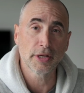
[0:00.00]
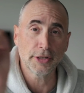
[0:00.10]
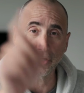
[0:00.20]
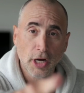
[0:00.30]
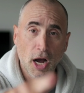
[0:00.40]

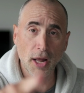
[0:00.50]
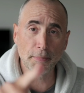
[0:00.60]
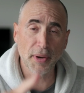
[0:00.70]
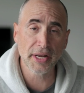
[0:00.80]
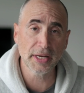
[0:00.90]
You're
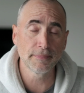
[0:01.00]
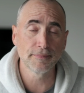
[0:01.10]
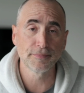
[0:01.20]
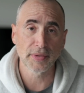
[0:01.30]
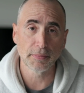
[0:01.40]
gone, buddy,
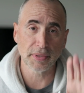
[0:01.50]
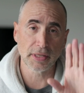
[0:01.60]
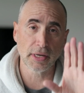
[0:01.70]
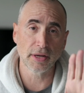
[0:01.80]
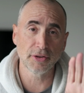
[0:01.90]

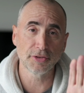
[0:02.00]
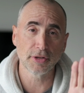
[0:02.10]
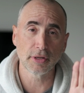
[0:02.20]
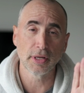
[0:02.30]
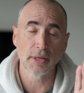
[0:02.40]
because,
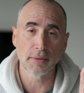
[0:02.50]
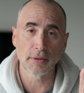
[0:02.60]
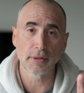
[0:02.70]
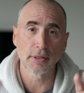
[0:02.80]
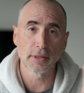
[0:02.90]

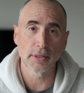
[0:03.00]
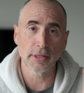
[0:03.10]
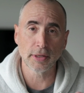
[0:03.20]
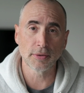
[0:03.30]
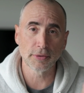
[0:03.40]

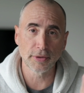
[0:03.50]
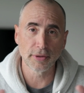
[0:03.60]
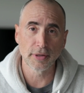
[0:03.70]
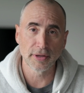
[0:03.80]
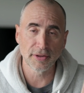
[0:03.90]
you know,
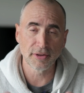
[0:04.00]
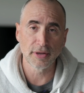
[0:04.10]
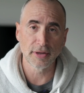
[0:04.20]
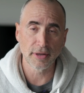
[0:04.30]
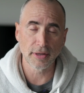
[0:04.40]

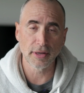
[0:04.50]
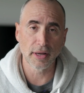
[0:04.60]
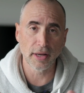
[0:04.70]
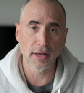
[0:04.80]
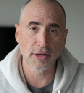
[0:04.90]

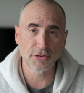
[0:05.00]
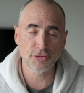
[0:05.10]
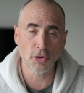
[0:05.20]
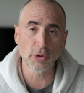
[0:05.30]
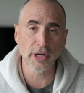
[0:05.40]
uh,
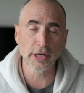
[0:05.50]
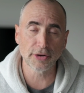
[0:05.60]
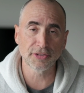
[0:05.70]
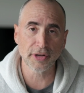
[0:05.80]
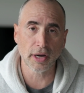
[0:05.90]
stroking
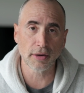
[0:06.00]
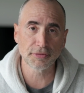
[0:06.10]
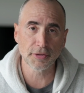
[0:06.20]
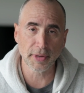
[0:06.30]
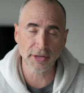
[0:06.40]

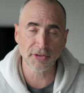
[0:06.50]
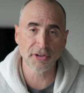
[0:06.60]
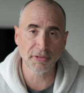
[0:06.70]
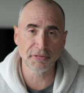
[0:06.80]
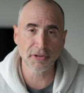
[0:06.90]
yourself to make
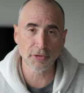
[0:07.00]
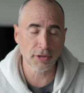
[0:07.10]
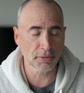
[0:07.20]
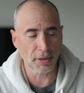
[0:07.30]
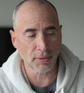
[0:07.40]
yourself feel
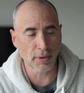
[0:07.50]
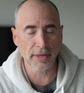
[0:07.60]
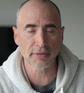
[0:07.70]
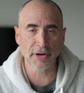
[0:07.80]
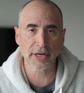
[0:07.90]
good by
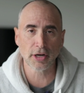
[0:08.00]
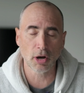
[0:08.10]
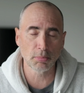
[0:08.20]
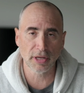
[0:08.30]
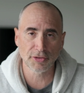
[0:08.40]
writing very
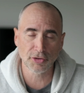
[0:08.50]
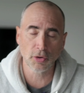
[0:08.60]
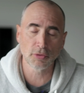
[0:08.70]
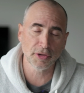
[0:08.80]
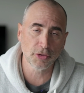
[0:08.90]
complex
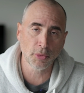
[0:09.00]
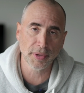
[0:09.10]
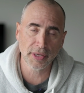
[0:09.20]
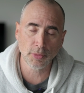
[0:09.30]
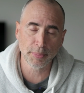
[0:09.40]
code that
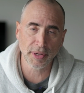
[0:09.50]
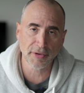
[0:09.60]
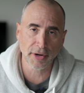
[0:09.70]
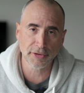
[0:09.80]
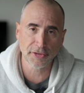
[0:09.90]
nobody will be
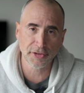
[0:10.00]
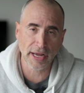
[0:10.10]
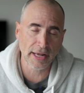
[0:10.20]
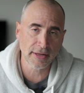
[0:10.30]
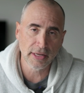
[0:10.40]
able to
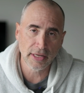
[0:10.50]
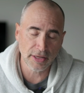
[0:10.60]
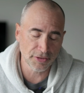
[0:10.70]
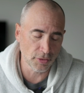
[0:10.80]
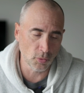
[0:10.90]
understand
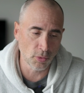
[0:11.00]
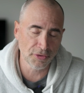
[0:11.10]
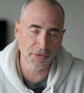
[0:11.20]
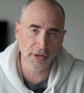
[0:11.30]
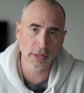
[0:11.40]
is the
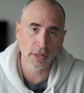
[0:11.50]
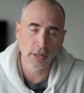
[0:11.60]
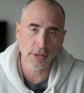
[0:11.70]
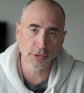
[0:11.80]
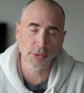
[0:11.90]
worst thing
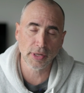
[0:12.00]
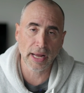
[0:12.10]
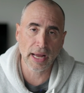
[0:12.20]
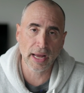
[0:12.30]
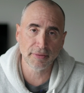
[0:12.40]
you could
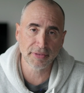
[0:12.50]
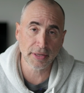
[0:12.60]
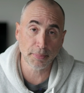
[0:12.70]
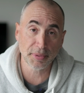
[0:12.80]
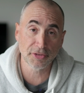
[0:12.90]
have
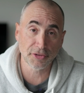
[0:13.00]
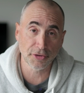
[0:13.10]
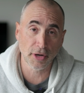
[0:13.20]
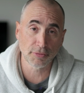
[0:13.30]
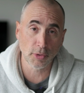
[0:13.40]
in a piece of
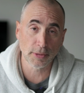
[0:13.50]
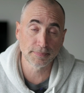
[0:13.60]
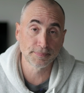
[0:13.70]
software.